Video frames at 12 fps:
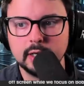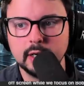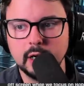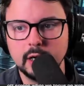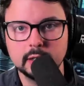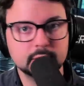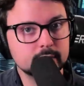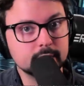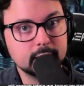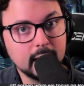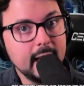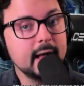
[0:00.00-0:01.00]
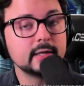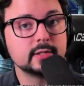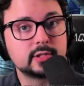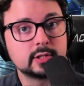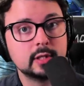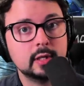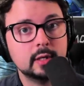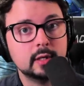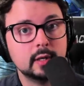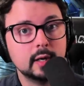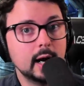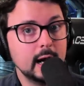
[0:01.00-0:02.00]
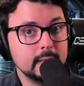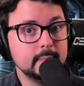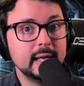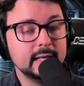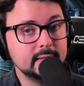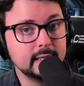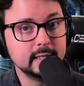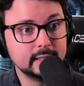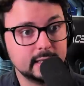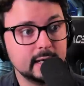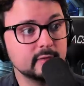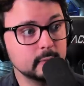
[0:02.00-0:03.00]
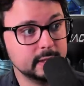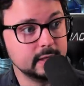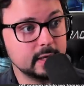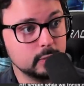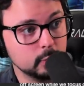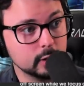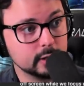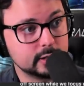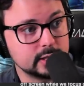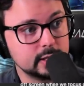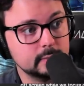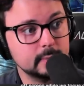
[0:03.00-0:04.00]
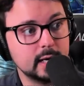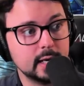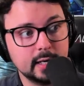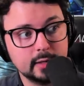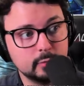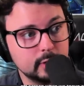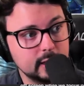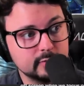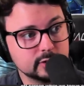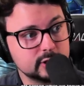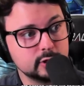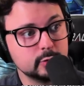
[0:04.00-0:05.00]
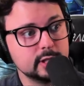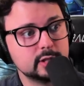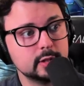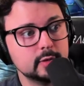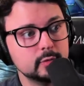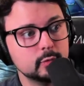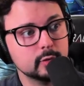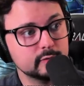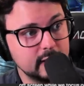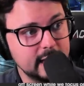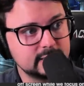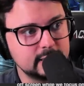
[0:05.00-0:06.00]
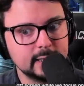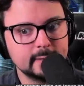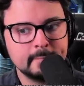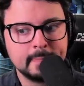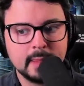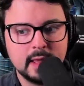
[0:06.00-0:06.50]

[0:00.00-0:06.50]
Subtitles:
unless I mandated that everybody that worked in my whatever situation were vaccinated,